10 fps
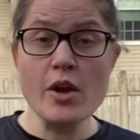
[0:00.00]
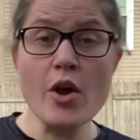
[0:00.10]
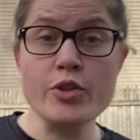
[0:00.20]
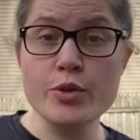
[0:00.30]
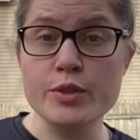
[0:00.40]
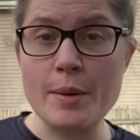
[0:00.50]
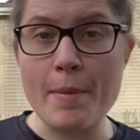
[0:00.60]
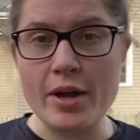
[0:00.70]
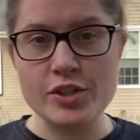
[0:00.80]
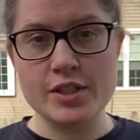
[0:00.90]
do some
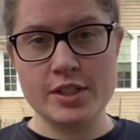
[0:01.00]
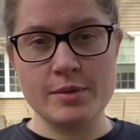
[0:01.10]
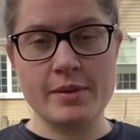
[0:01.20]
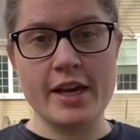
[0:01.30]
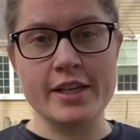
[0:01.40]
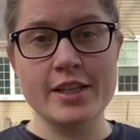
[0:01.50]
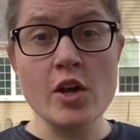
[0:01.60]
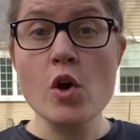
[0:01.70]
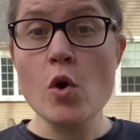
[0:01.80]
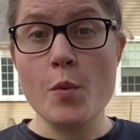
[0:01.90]
punches and some kicks
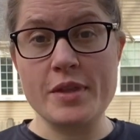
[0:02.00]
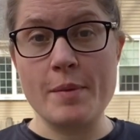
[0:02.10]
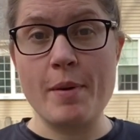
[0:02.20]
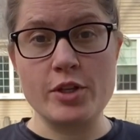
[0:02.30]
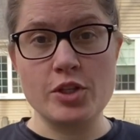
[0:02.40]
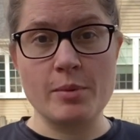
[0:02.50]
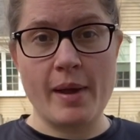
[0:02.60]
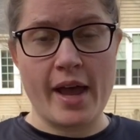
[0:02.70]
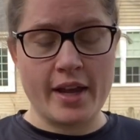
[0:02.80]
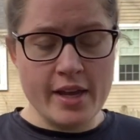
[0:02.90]
with a punching
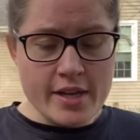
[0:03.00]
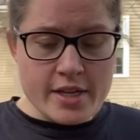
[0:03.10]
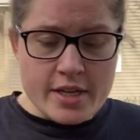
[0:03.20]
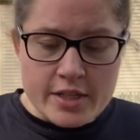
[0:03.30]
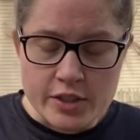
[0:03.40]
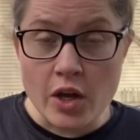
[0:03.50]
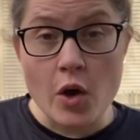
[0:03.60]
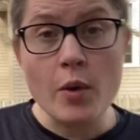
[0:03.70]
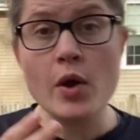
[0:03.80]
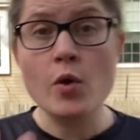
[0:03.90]
bag. So
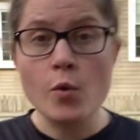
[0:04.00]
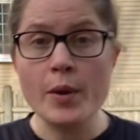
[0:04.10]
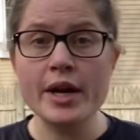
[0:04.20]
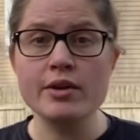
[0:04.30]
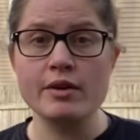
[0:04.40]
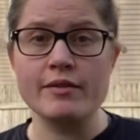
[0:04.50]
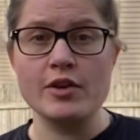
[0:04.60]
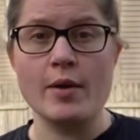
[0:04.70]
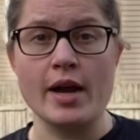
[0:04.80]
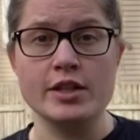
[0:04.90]
we're going to review
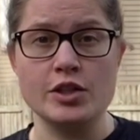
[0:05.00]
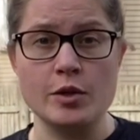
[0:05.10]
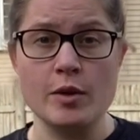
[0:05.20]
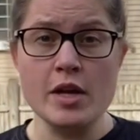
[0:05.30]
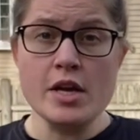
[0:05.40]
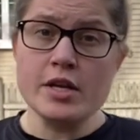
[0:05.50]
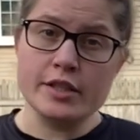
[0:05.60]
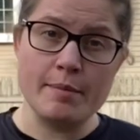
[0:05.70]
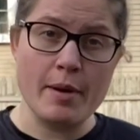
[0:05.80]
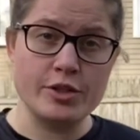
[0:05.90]
how to do some
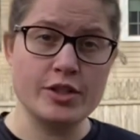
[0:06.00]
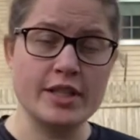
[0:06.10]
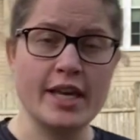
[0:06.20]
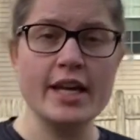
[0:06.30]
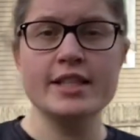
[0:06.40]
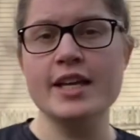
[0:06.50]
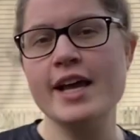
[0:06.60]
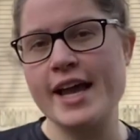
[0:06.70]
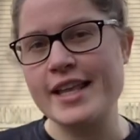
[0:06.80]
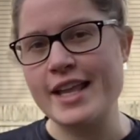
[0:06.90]
punches and kicks,
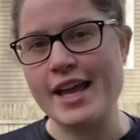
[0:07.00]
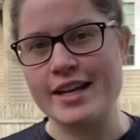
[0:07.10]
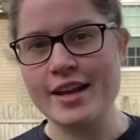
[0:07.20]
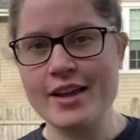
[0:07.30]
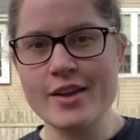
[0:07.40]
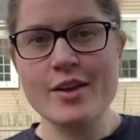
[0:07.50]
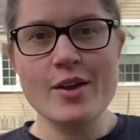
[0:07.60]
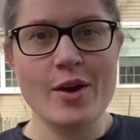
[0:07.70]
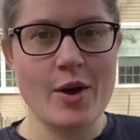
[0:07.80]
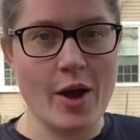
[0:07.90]
and then
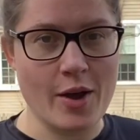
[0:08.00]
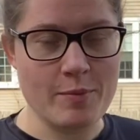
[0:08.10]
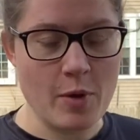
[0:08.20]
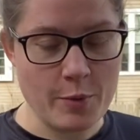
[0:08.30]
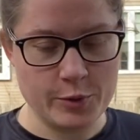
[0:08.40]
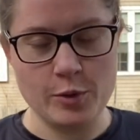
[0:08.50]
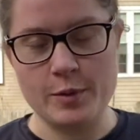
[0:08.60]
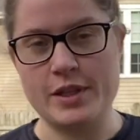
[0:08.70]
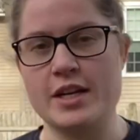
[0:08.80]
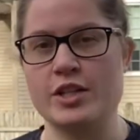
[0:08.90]
we'll do it with the
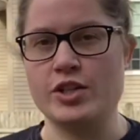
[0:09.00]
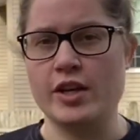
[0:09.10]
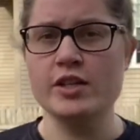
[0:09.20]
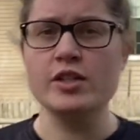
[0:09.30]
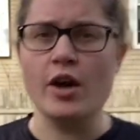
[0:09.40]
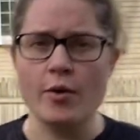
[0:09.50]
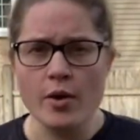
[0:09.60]
ninja. So